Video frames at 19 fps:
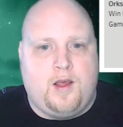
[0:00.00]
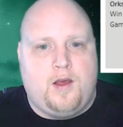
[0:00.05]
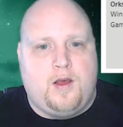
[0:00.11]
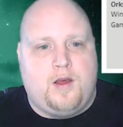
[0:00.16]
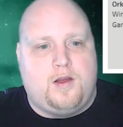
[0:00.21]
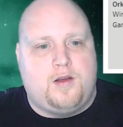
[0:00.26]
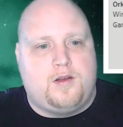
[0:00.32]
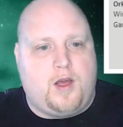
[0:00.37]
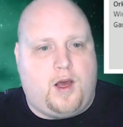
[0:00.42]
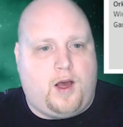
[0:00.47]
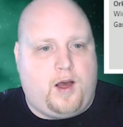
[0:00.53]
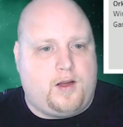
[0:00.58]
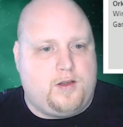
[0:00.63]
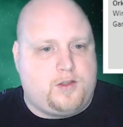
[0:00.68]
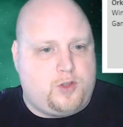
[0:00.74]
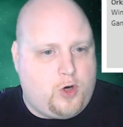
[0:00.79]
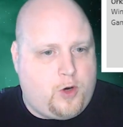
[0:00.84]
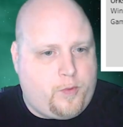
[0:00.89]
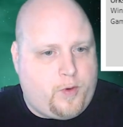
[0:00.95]

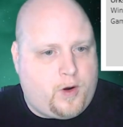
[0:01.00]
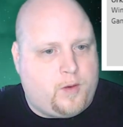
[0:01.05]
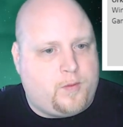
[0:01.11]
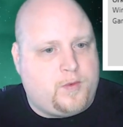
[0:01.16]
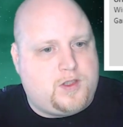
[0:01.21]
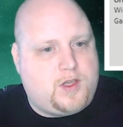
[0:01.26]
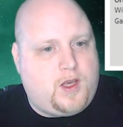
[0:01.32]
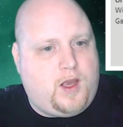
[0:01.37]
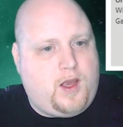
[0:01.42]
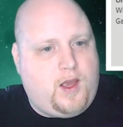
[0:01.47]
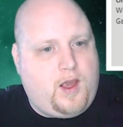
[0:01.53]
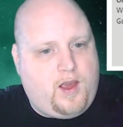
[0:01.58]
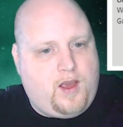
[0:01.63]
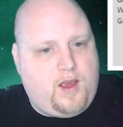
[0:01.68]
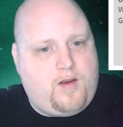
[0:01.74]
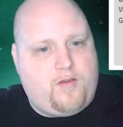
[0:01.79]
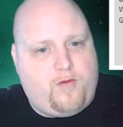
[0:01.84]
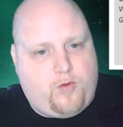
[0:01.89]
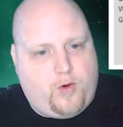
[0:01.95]
2-up armor
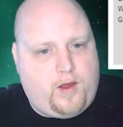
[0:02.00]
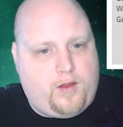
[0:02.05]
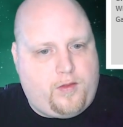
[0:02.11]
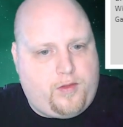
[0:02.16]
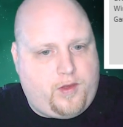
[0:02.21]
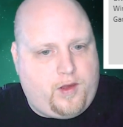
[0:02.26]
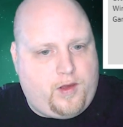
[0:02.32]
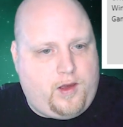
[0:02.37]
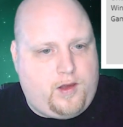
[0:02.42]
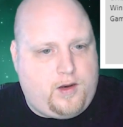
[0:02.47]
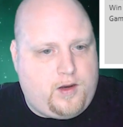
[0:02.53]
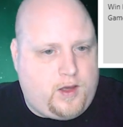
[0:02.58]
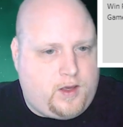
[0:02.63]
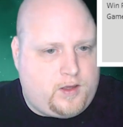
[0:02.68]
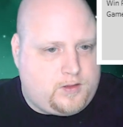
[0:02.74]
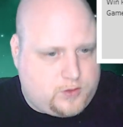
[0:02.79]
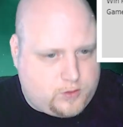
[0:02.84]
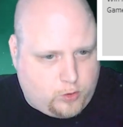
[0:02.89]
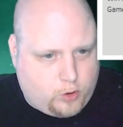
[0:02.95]
save with a nice
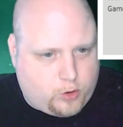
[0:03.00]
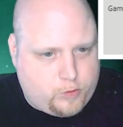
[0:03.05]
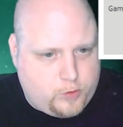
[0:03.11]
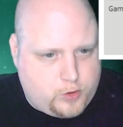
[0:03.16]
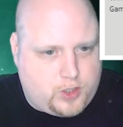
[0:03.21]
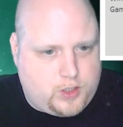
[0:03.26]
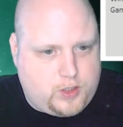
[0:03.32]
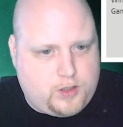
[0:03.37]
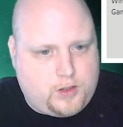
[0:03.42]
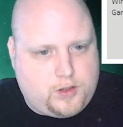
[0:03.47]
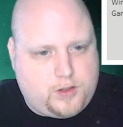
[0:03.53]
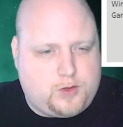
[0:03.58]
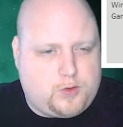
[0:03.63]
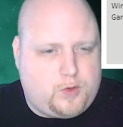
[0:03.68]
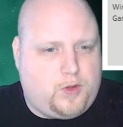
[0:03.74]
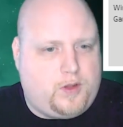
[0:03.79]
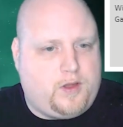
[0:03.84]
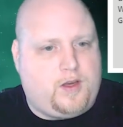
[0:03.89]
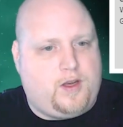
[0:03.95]
storm shield is
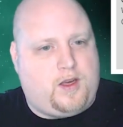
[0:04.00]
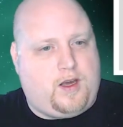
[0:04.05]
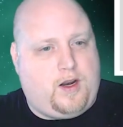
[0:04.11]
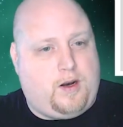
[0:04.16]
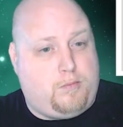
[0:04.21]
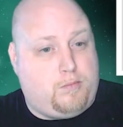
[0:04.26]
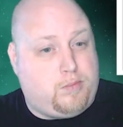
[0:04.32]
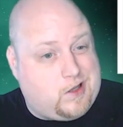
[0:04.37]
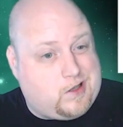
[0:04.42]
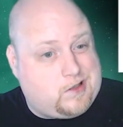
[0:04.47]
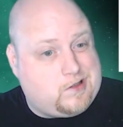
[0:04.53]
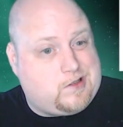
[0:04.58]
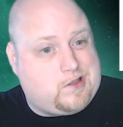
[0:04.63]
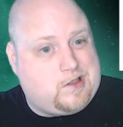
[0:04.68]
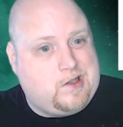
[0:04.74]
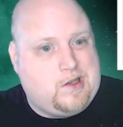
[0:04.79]
really going to kind of blunt